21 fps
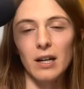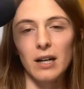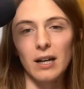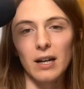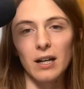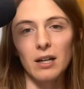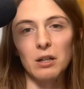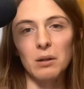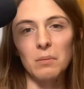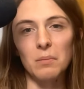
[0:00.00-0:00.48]

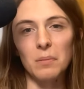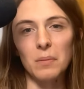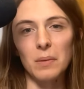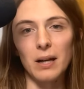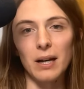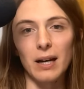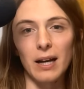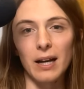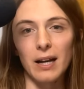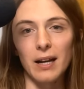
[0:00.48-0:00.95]
Um,
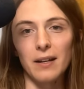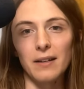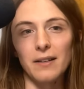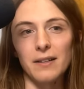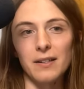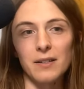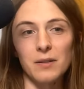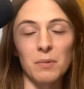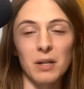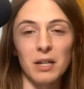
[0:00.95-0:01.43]
and
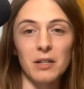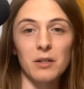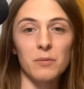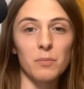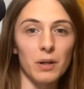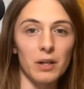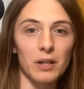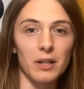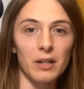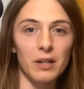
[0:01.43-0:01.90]
it's made
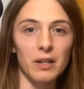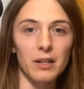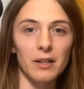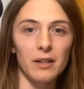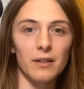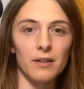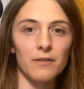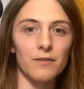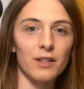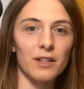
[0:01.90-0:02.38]
by
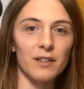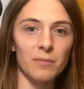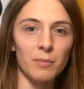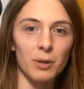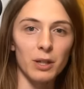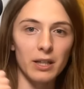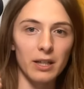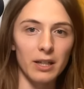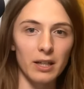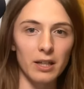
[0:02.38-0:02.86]
a friend of
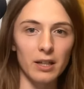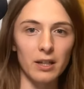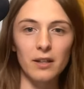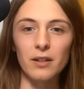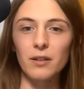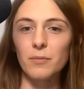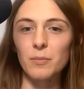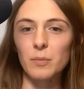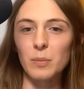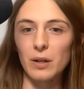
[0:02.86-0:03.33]
mine
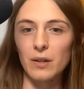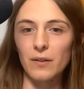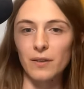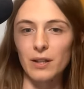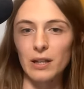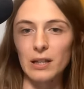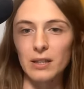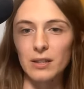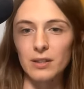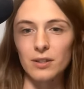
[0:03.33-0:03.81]
here, part of the
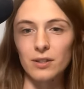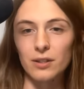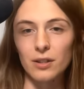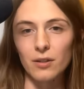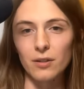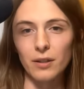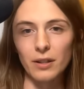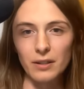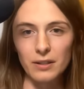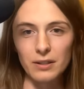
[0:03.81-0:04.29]
London
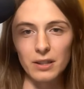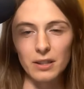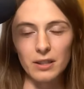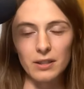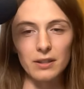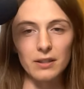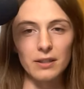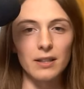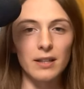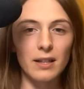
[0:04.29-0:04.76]
coding
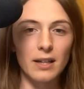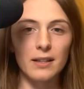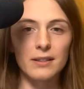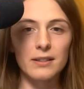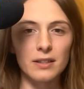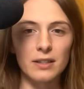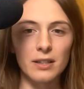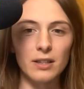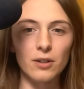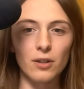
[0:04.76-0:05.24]
scene,
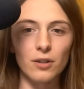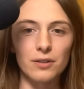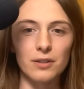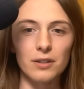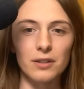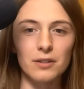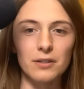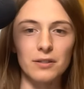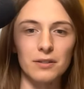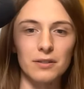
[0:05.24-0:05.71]
Anthony
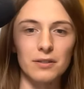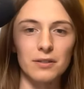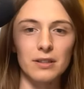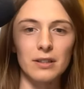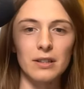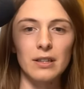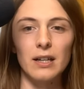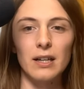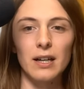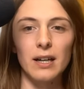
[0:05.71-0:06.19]
Cossens.
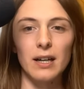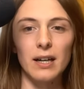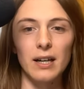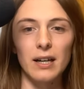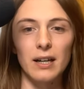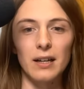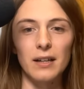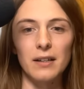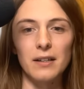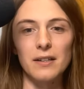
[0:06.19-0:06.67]

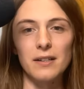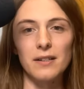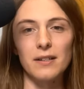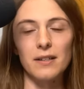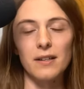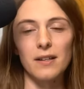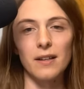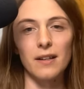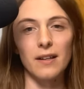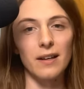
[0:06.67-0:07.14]
And
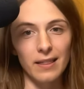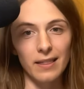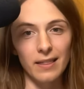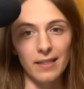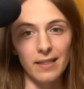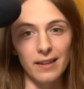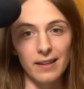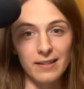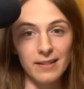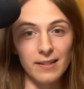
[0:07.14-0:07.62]

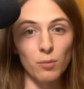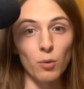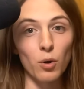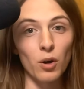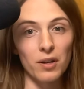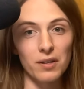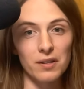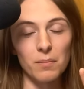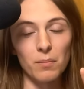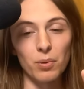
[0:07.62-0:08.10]
this is why
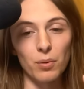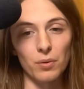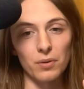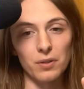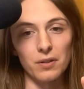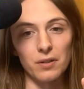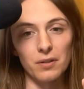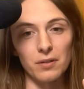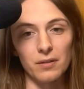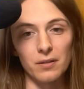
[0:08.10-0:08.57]
it's
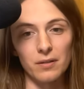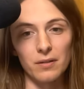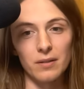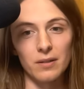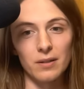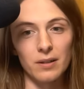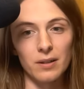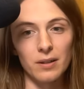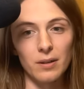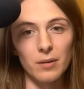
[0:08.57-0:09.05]
important
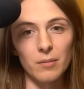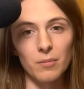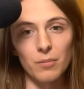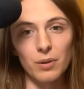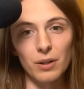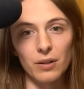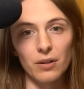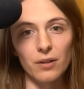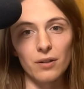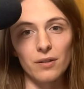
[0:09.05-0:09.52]

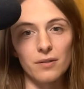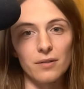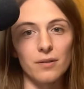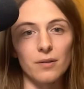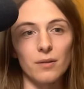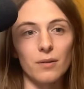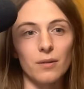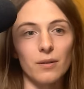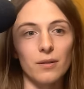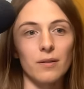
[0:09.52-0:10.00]
because
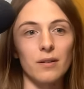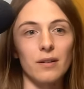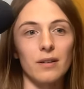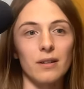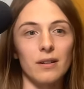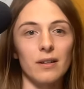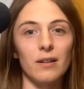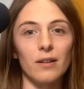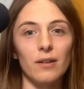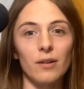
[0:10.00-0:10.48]

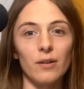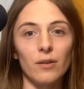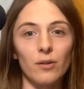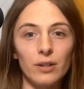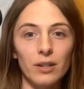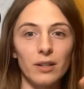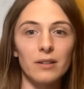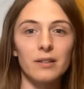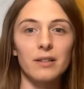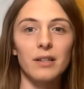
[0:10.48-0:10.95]

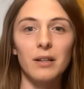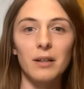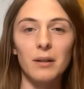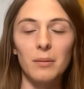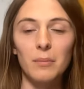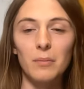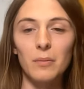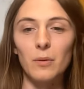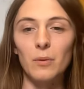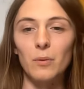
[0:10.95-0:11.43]
on our
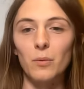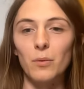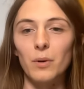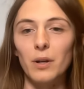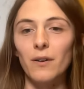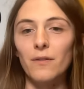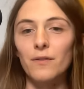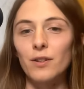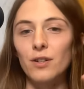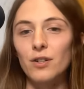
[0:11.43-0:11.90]
team,
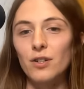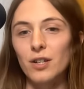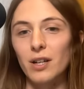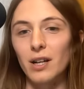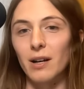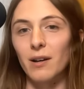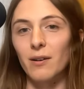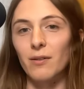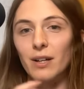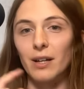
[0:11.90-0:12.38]
we often
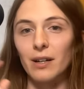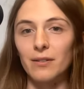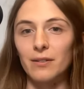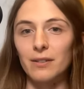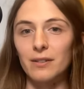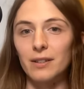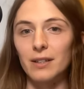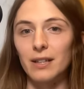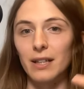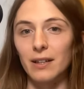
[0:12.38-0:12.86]
share
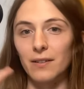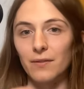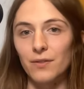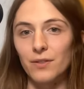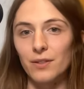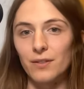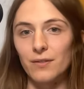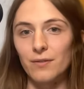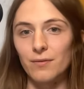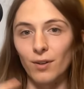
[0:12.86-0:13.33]
around
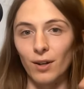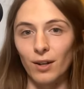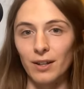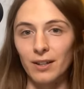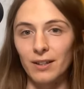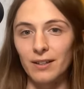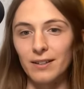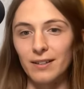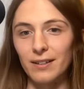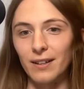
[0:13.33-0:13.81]
GIFs,
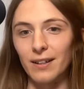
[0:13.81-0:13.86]
right?